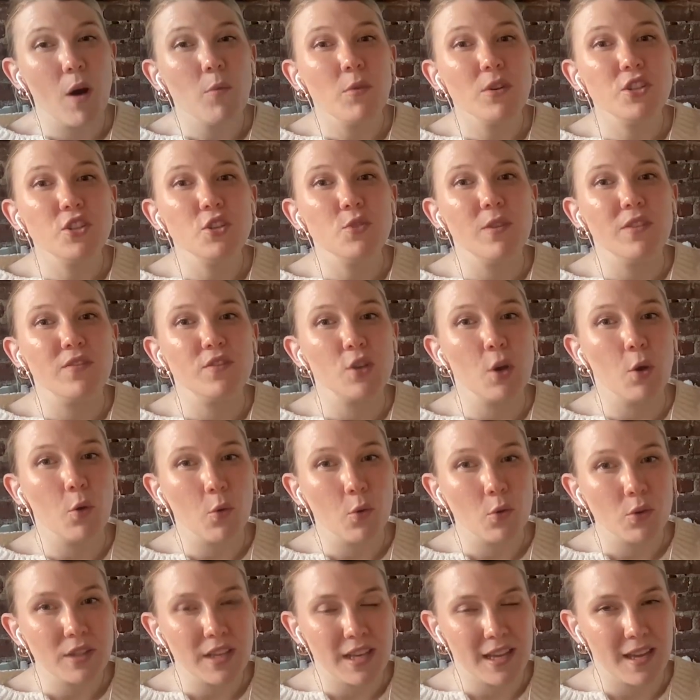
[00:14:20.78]
would you have
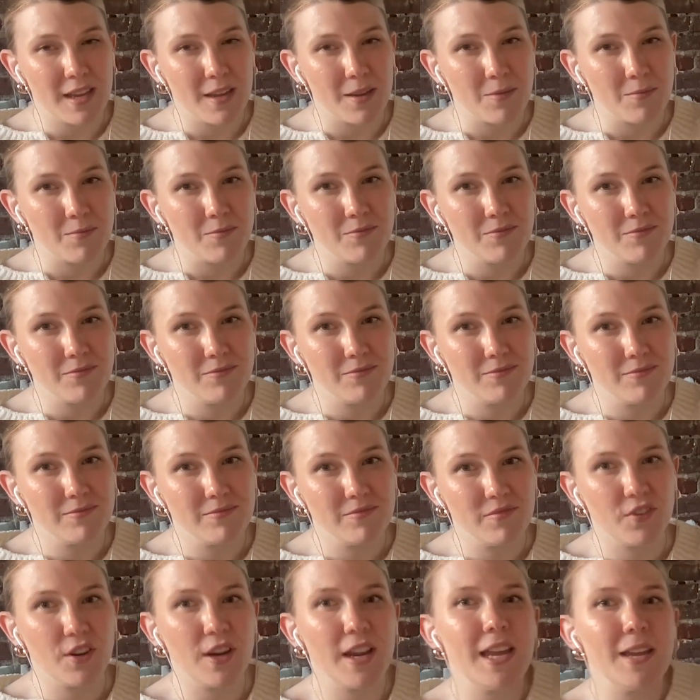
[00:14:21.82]
told him
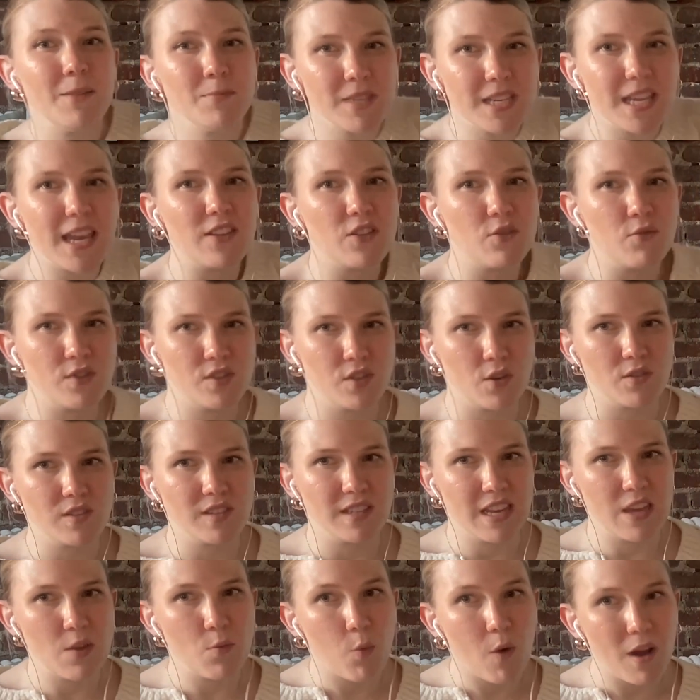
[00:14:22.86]
for him to get the results
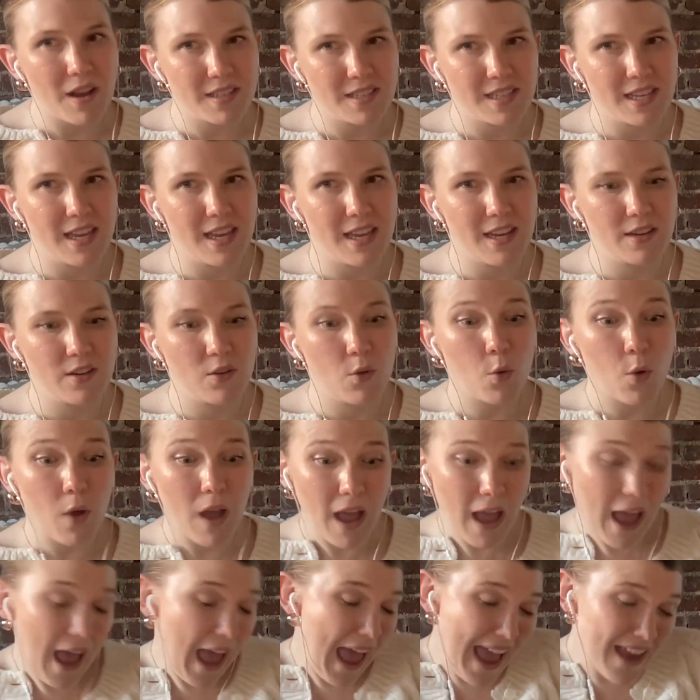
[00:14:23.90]
that he wanted?
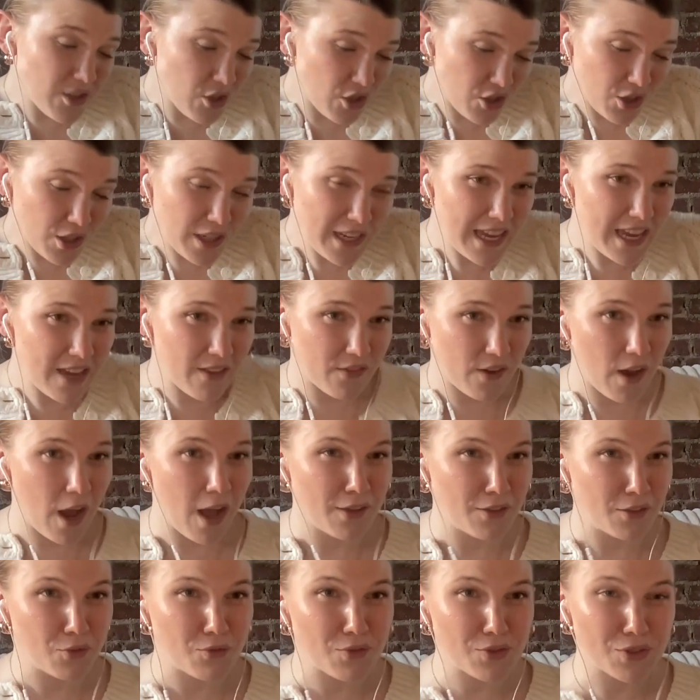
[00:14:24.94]
And should he have
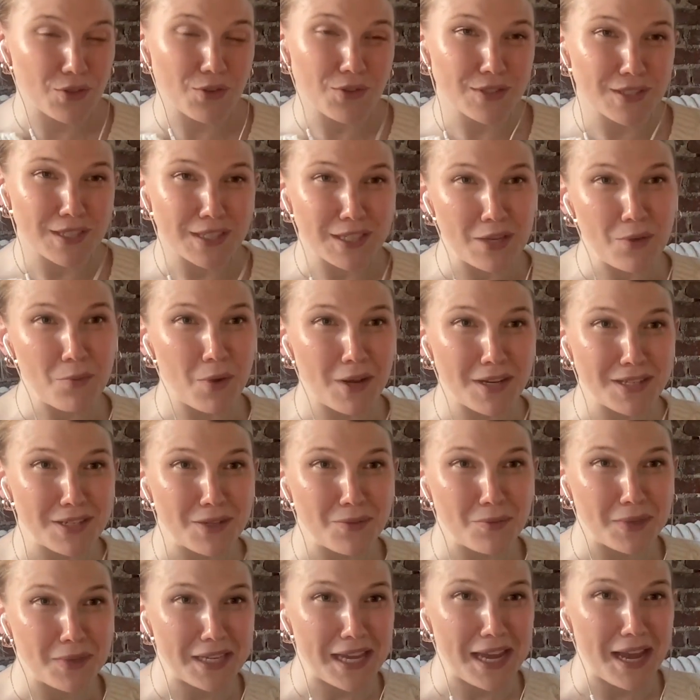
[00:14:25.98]
gotten the results that he
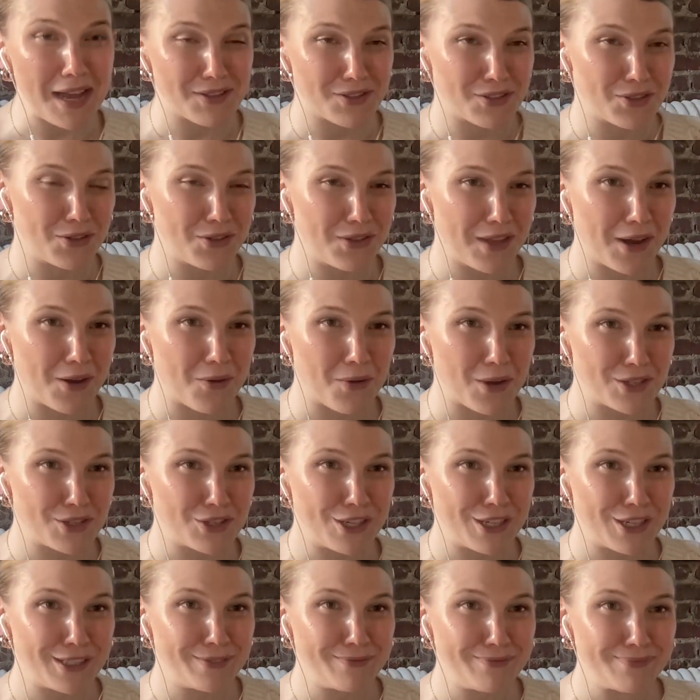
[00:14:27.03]
wanted when he asked her that
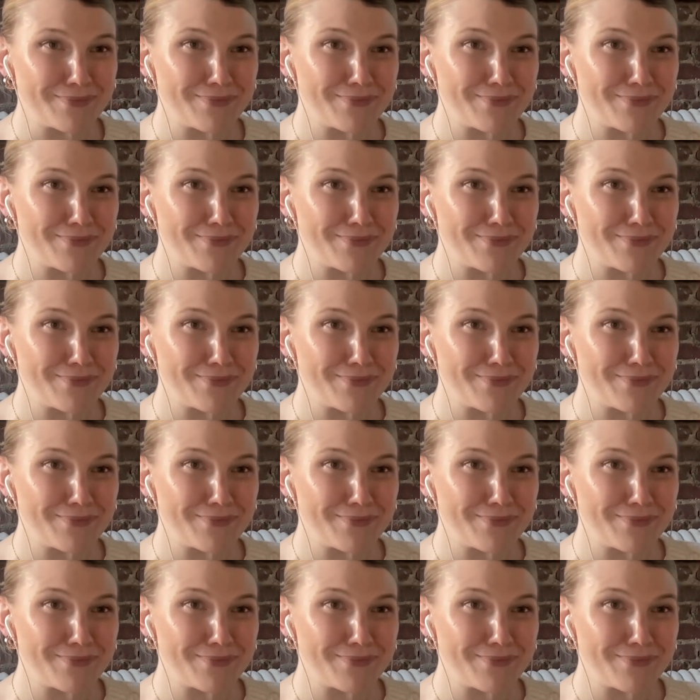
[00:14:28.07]
question?